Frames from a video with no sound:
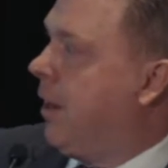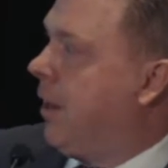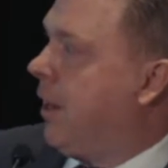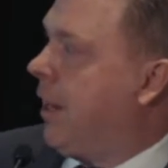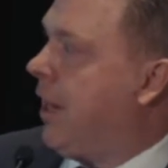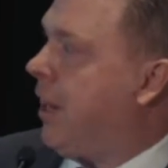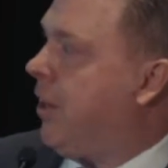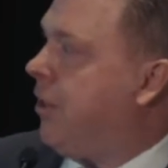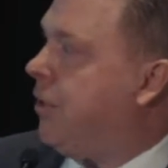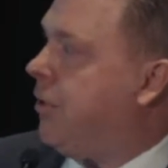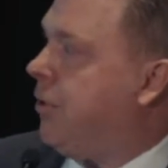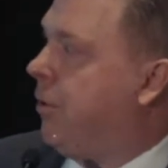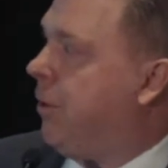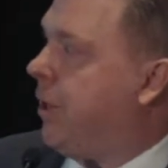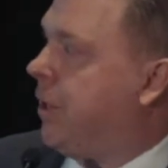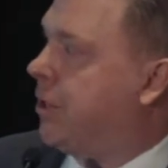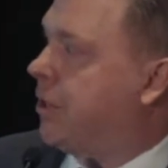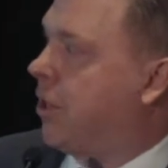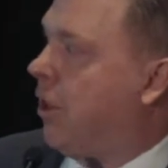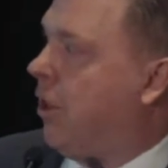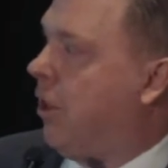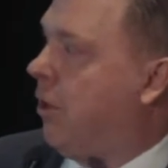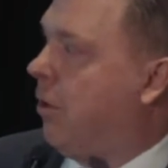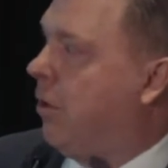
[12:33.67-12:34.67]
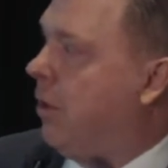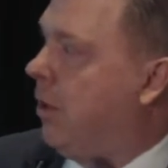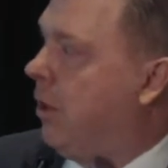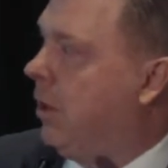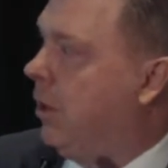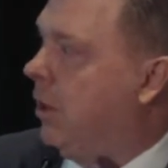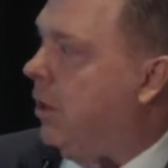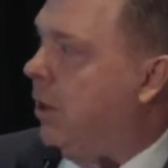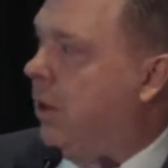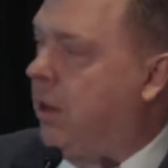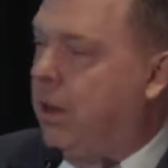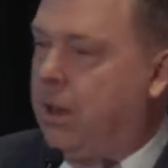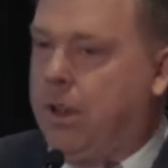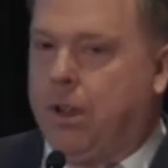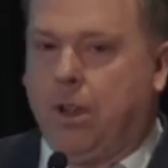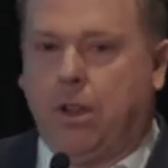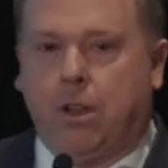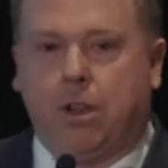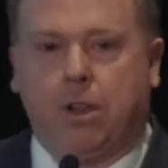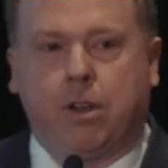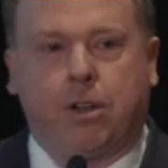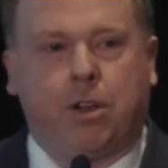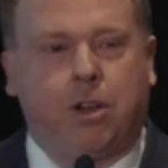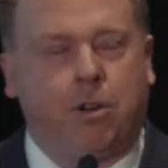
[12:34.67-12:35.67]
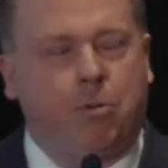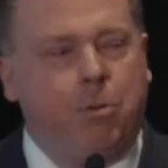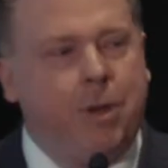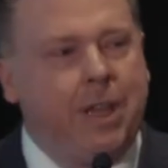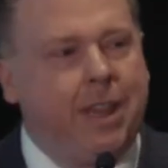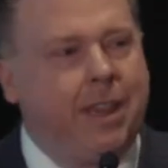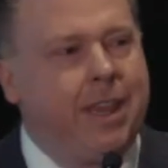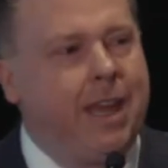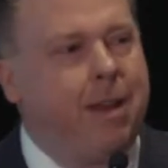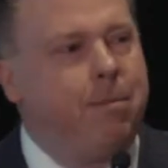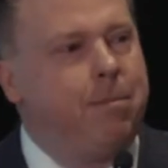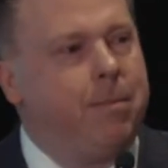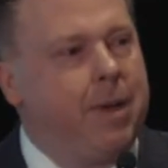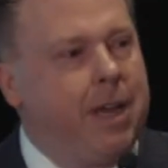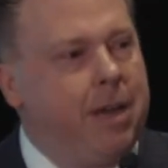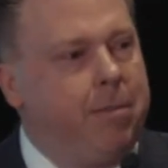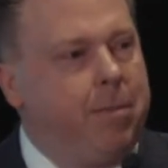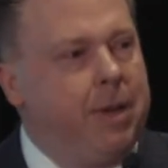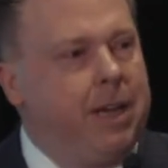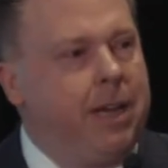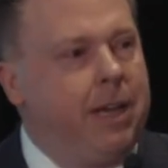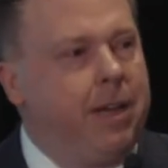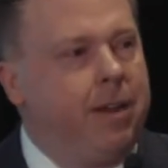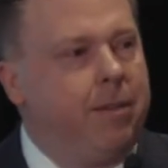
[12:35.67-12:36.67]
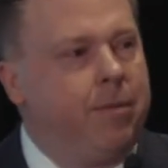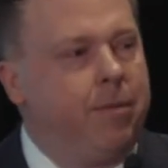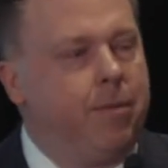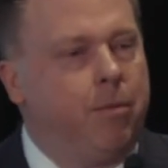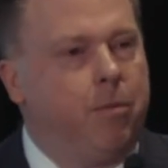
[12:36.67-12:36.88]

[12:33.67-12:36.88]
In doing so, could we then maybe